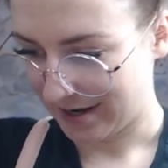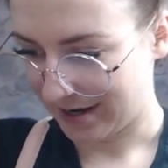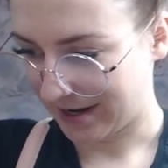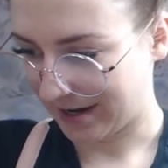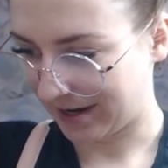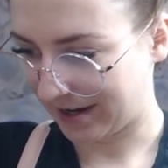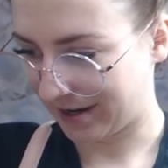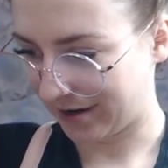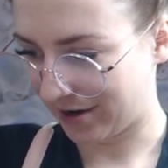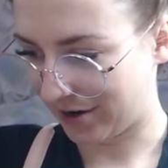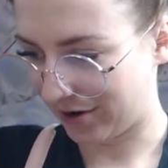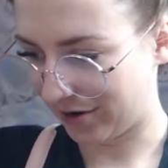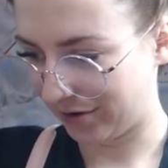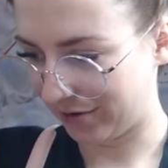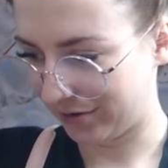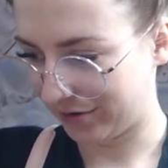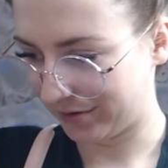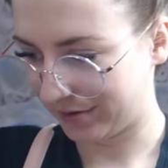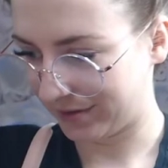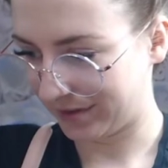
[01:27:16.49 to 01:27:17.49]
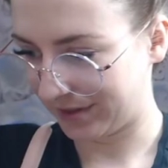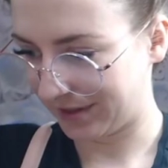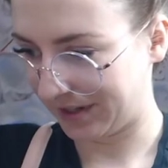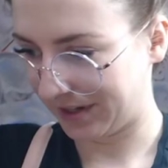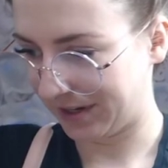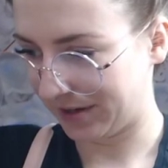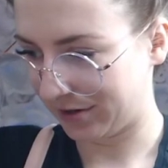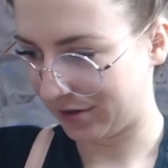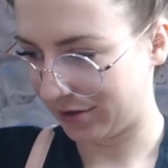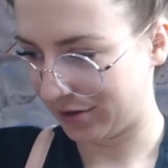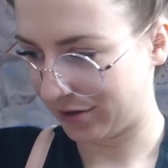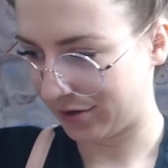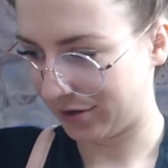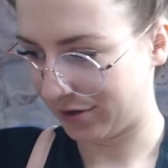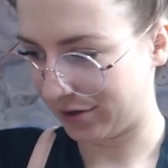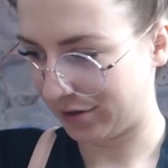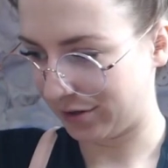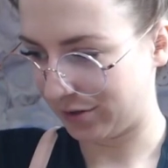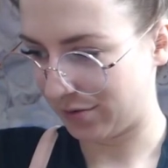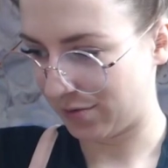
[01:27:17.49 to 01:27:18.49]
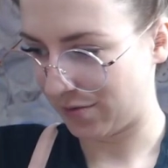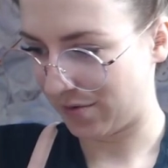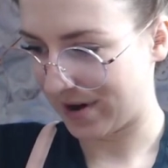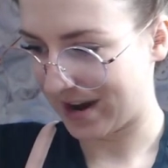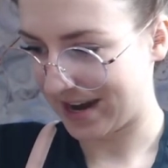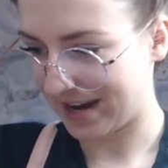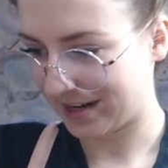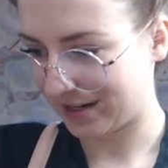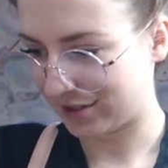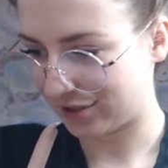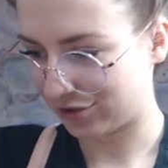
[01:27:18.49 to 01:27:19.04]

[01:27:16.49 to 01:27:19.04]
And all those little wet